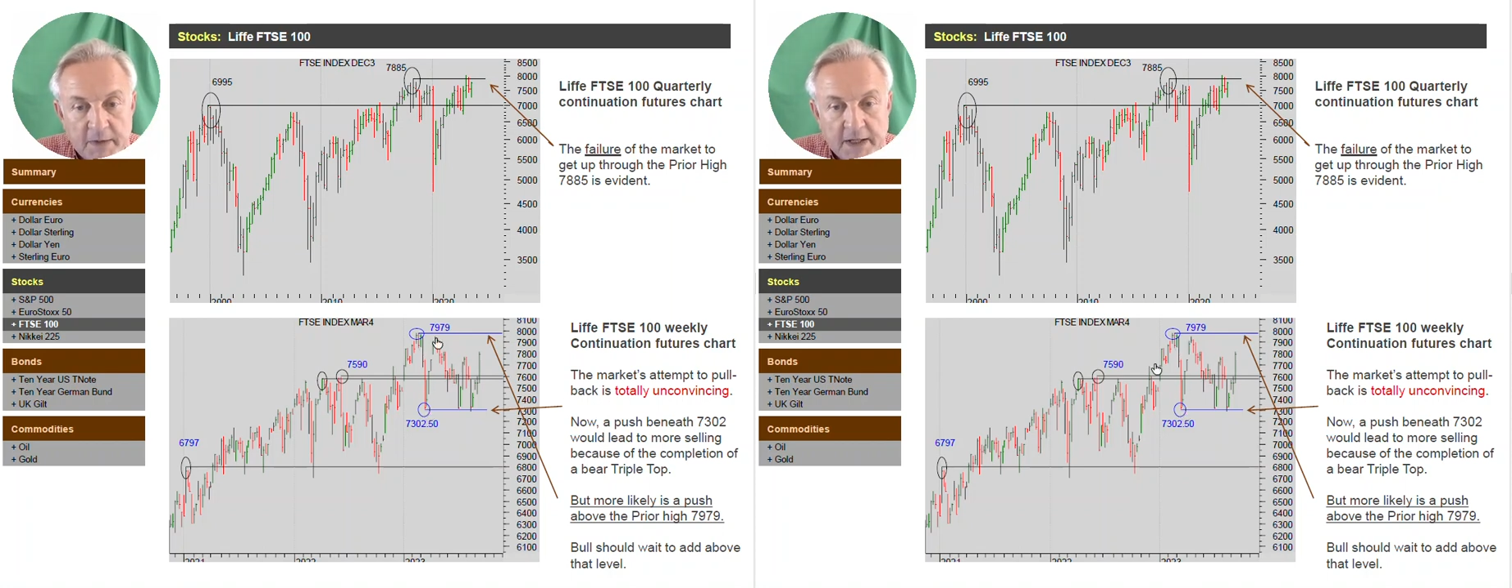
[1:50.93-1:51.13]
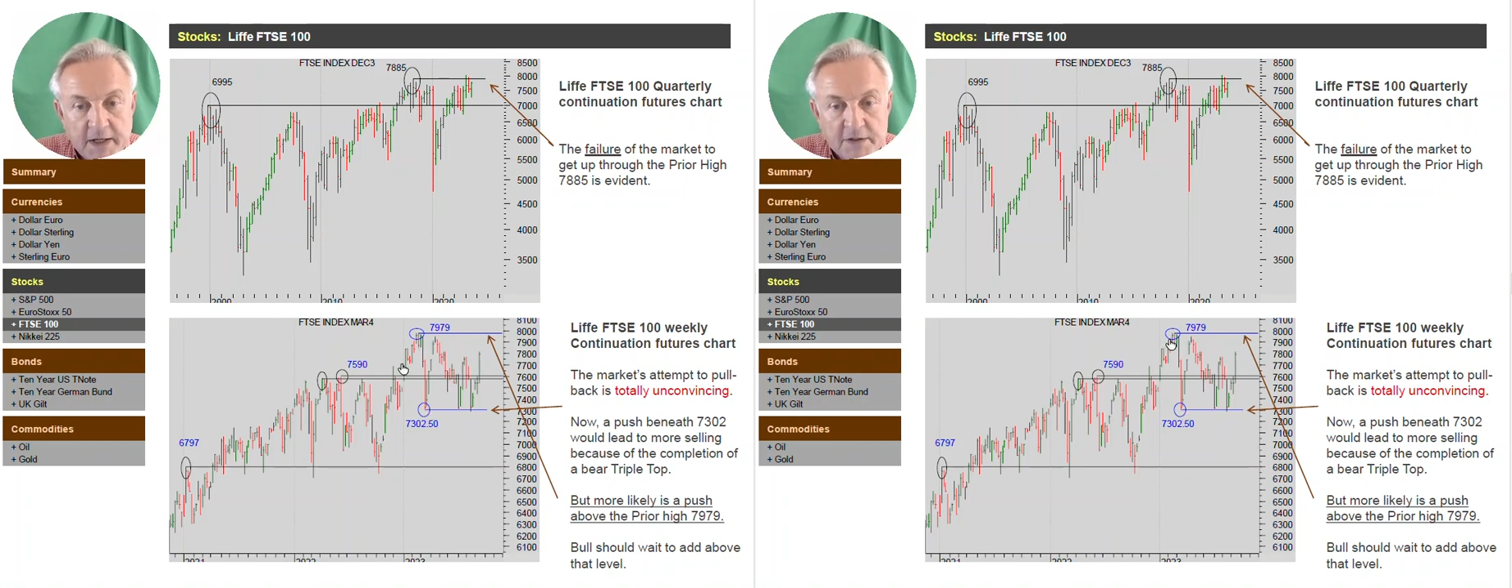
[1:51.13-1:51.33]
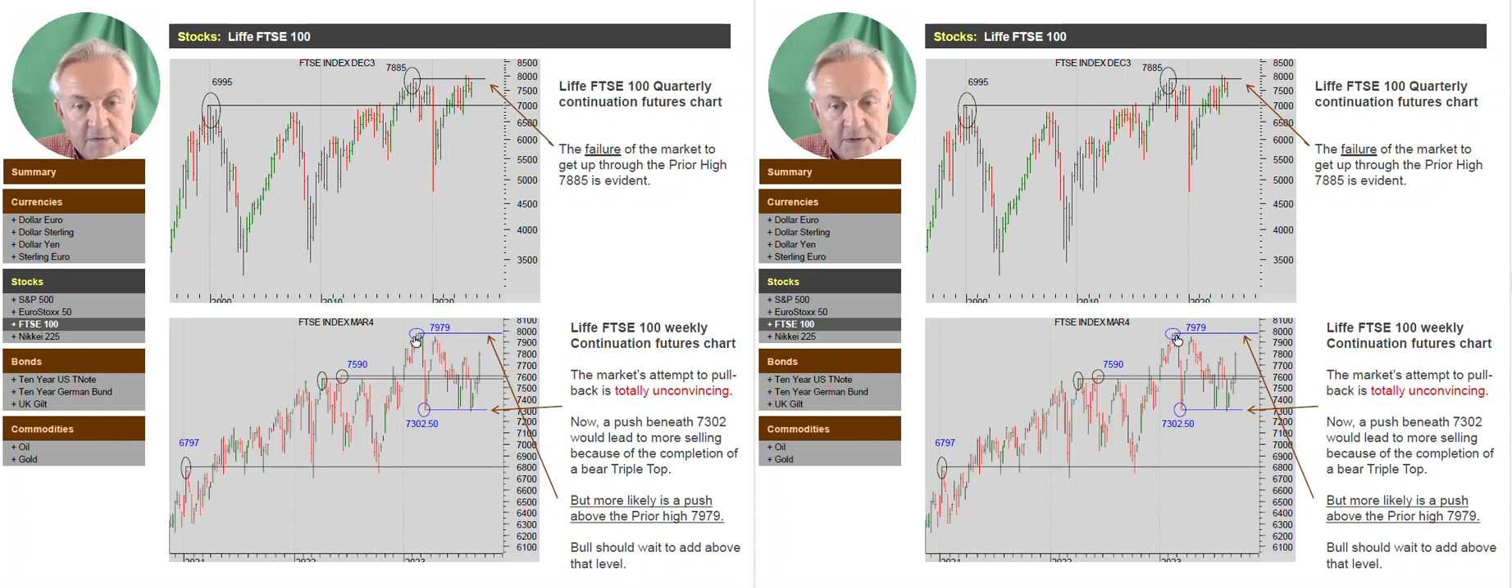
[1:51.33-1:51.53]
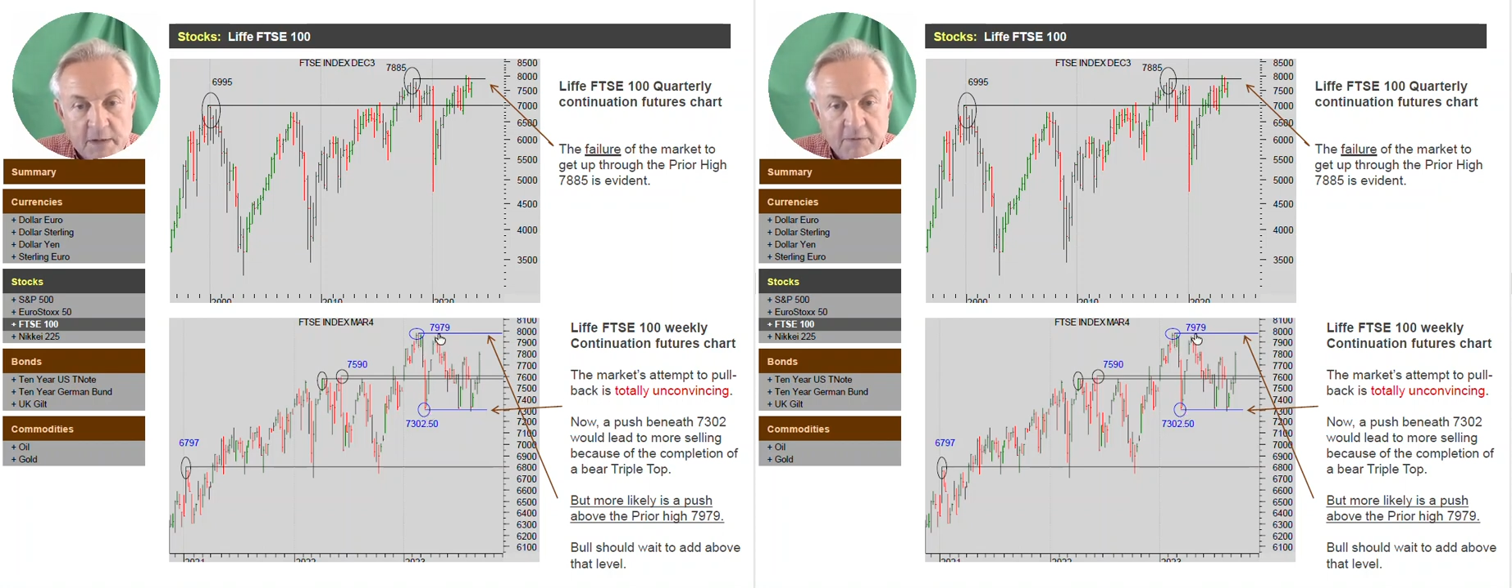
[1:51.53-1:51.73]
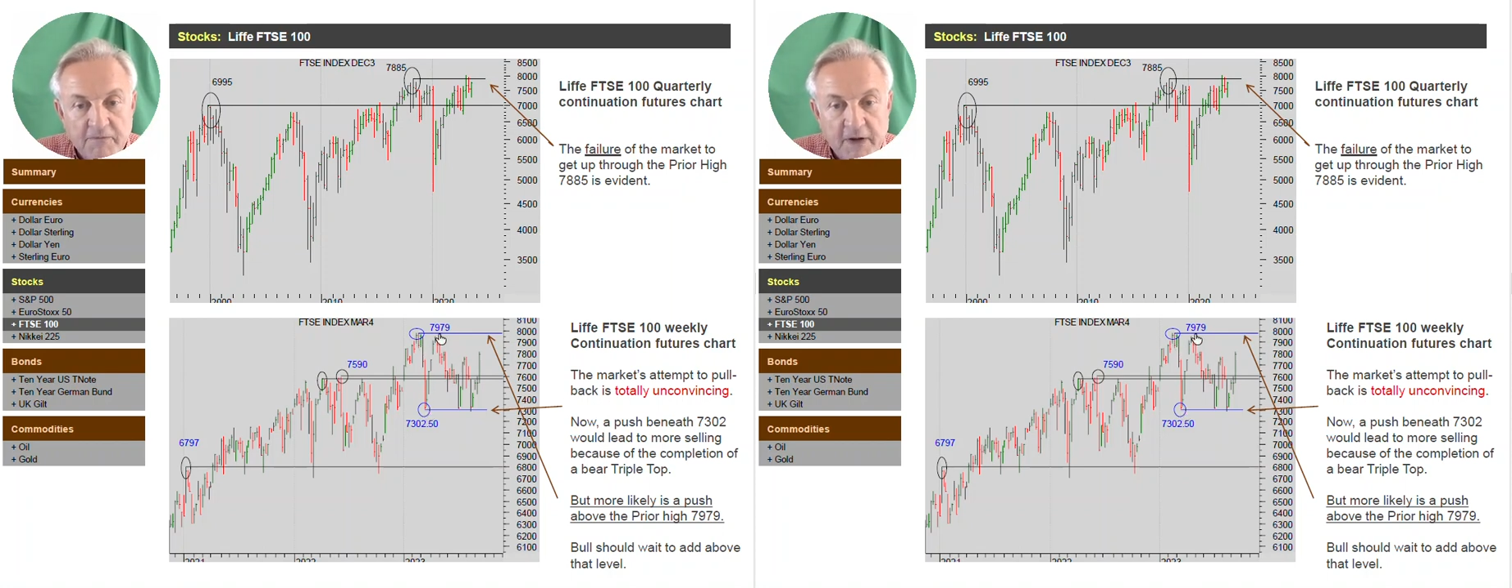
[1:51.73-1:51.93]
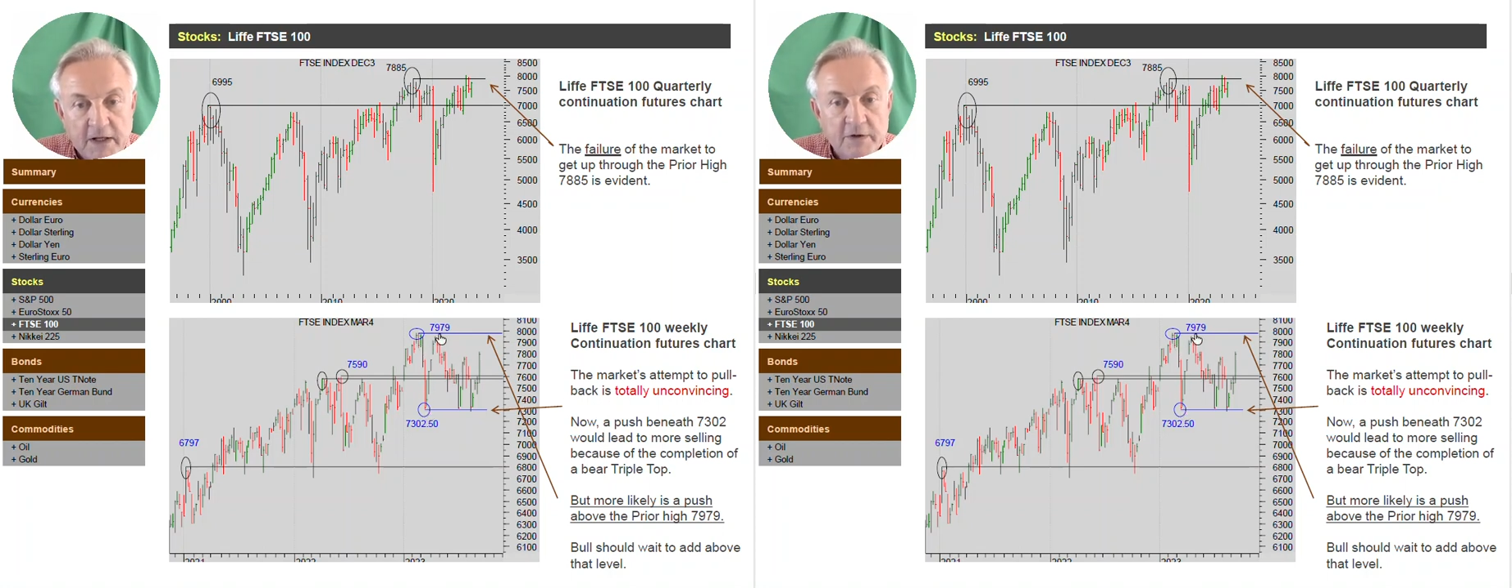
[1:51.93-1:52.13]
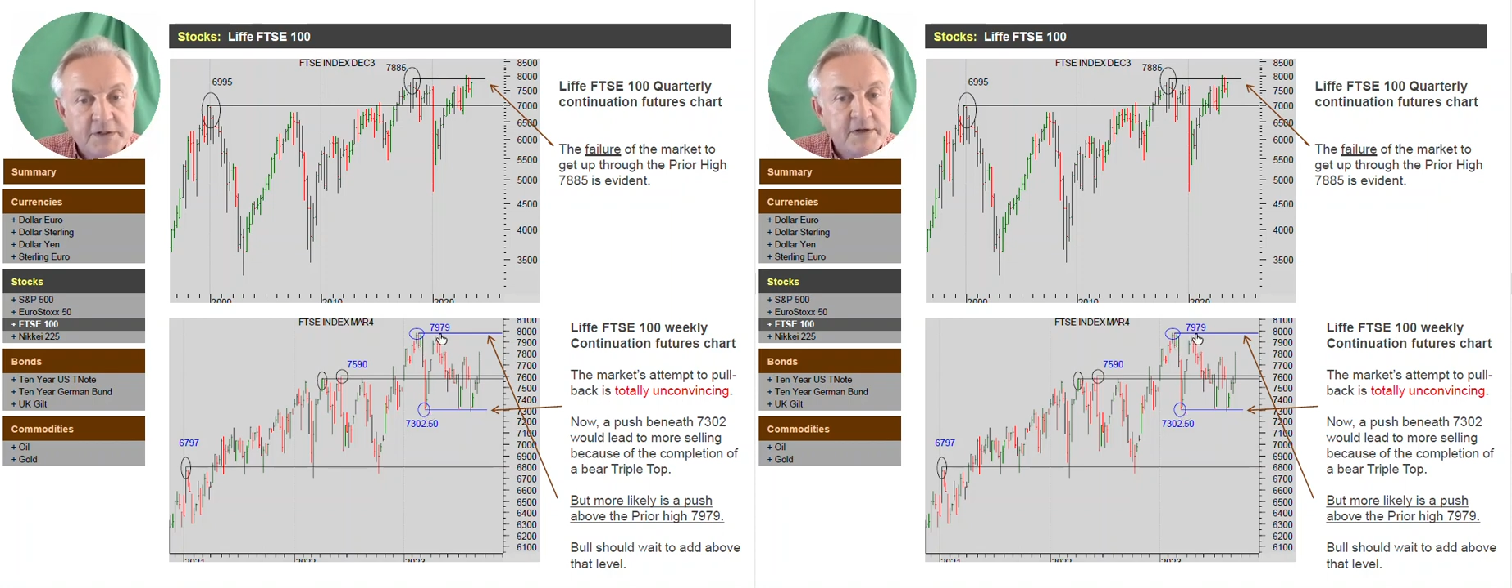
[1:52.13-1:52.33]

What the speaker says: makings of a double failure at